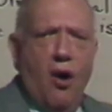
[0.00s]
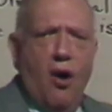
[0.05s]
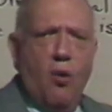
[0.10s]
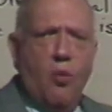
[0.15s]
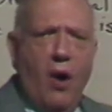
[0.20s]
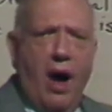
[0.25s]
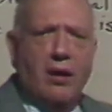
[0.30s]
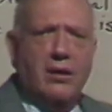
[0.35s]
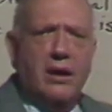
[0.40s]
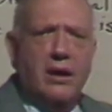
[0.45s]

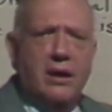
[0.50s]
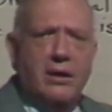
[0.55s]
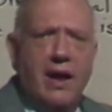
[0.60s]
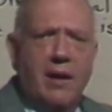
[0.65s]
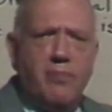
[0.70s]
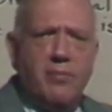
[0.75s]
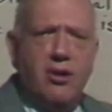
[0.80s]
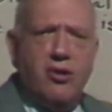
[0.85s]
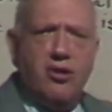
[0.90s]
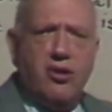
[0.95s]
Well,
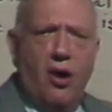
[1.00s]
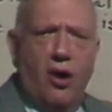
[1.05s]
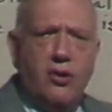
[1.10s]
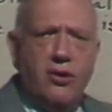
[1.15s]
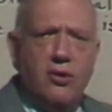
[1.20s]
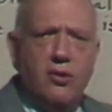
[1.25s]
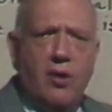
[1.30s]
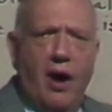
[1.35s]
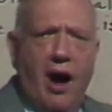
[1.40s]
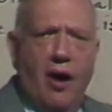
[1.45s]
let me show
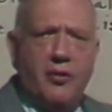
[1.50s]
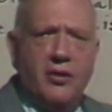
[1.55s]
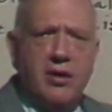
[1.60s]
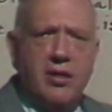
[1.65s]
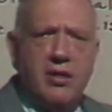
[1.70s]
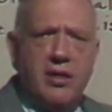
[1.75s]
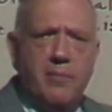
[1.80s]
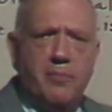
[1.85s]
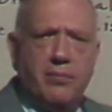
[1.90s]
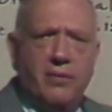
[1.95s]
you how this
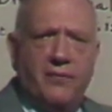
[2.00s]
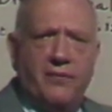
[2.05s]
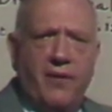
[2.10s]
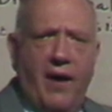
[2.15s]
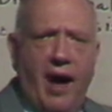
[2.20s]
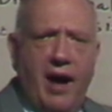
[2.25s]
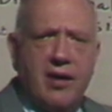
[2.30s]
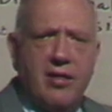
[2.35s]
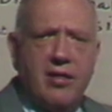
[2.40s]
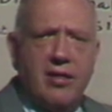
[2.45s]

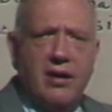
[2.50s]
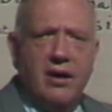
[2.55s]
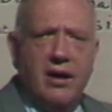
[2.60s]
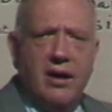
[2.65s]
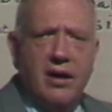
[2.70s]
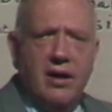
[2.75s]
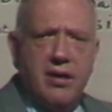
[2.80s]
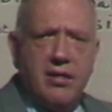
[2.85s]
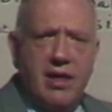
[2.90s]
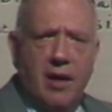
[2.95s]
simplifies
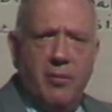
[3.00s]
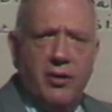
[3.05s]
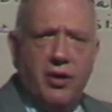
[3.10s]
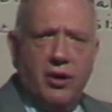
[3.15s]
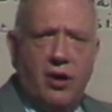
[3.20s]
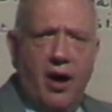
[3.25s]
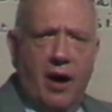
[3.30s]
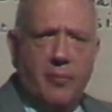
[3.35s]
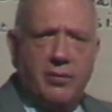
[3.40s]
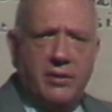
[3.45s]
some of
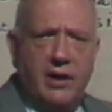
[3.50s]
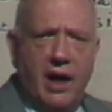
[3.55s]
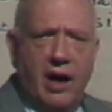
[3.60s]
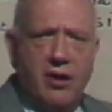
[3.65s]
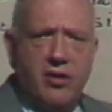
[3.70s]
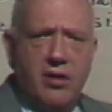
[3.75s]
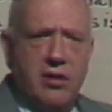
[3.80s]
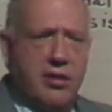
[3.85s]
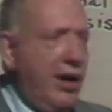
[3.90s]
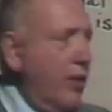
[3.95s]
the
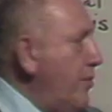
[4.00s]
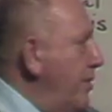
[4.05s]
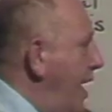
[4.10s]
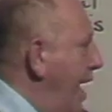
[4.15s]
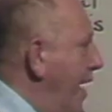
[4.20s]
computations that we